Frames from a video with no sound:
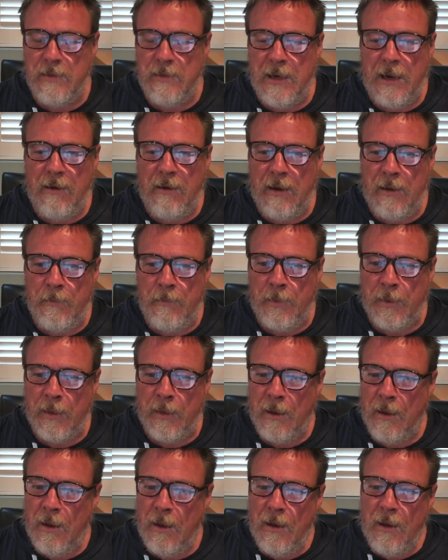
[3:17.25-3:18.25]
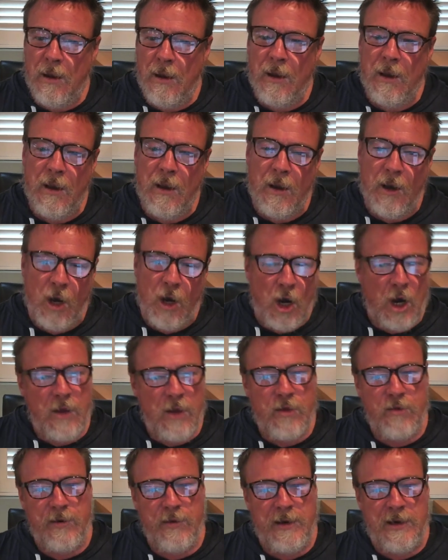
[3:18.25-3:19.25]
Now, I
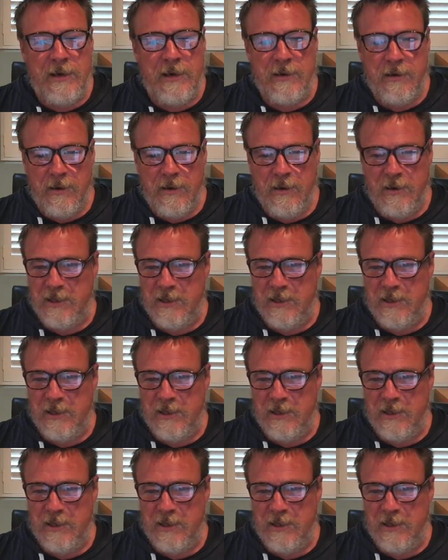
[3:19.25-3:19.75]
threatened